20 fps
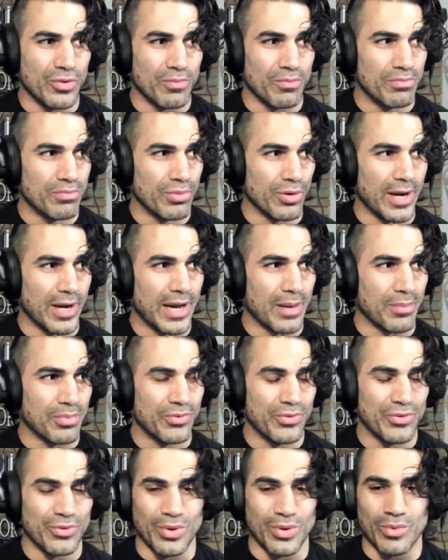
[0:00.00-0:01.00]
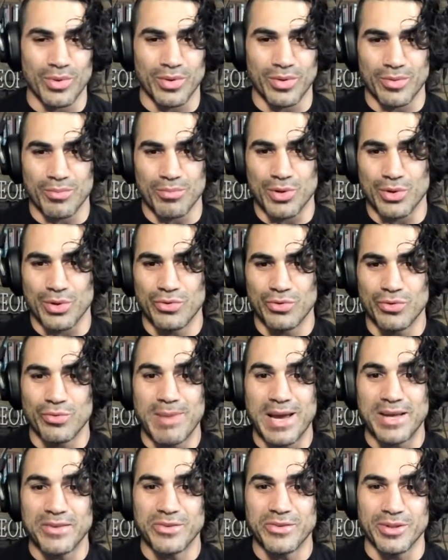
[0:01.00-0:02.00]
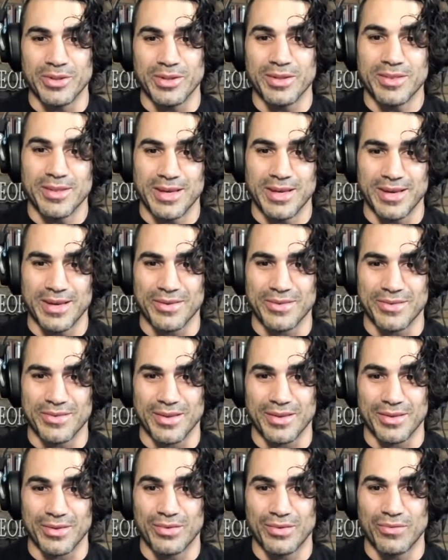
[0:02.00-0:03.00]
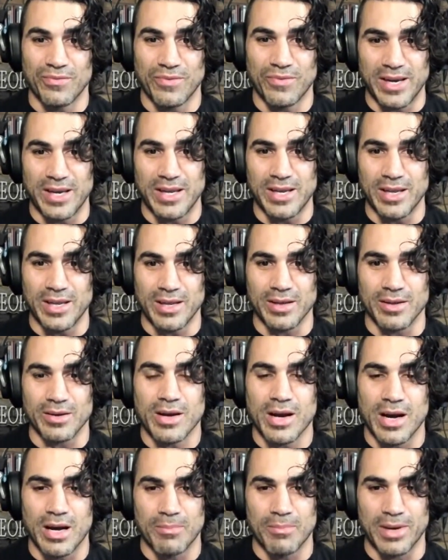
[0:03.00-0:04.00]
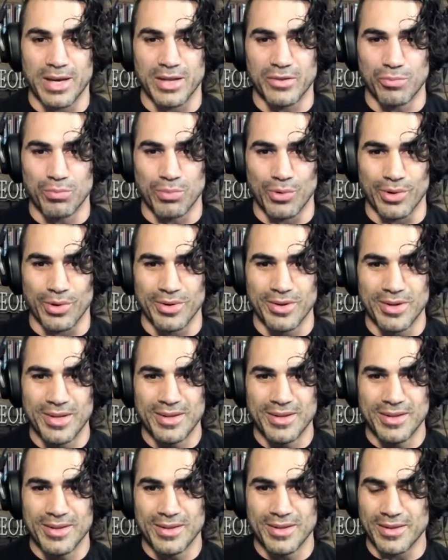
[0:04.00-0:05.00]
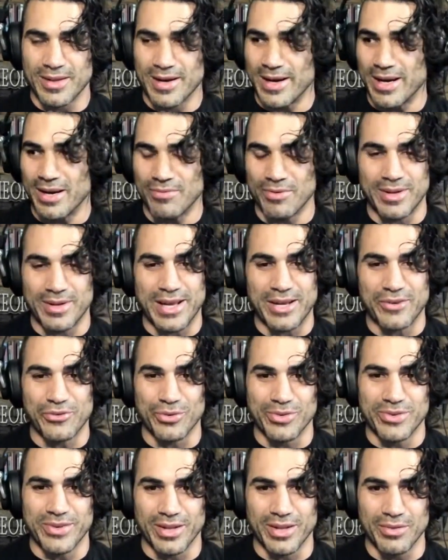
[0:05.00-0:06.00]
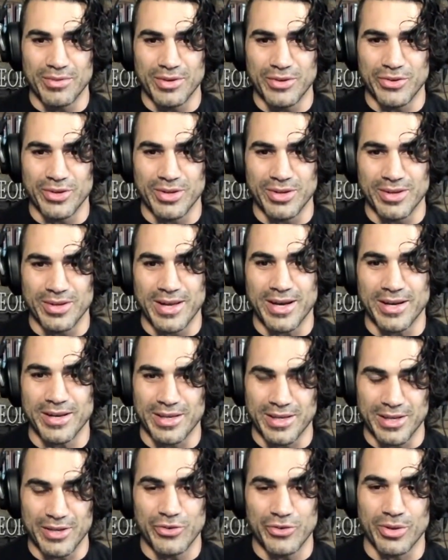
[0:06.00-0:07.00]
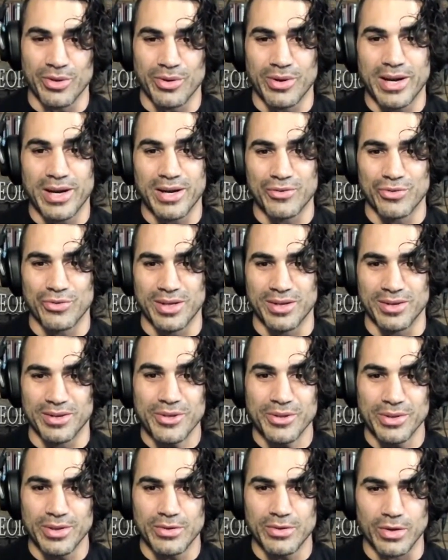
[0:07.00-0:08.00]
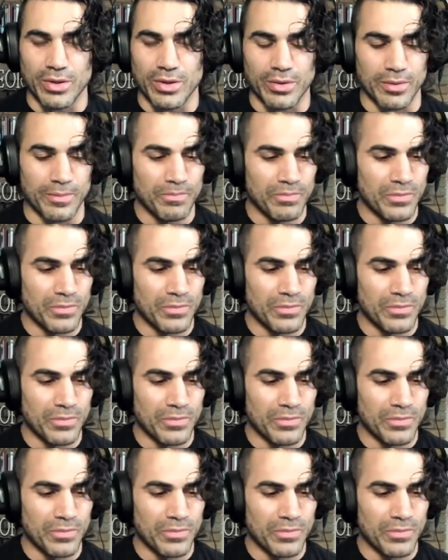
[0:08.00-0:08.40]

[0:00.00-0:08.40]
perhaps doing one of the most masculine things as fighting in a combat sport live on national television, knocking each other out, trying to kill each other.